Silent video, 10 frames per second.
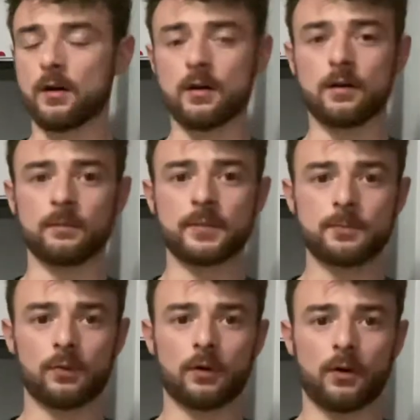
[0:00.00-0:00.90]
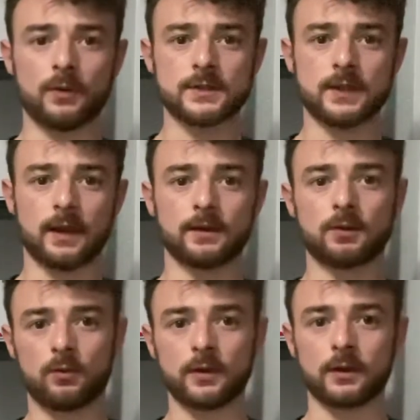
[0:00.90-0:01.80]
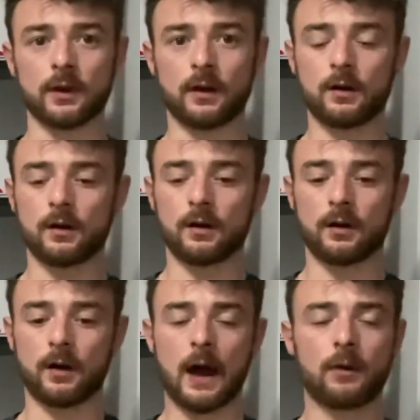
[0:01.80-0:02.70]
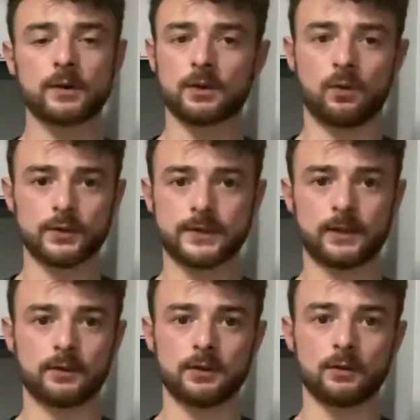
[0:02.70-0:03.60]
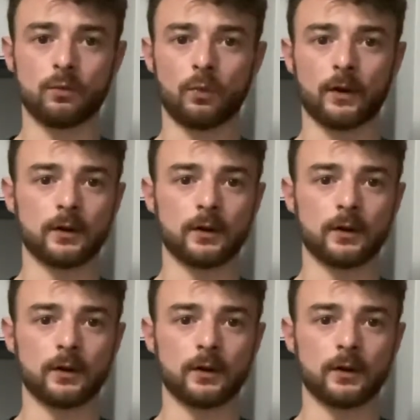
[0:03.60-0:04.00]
People are always saying, Tony, how does a wholesale deal work?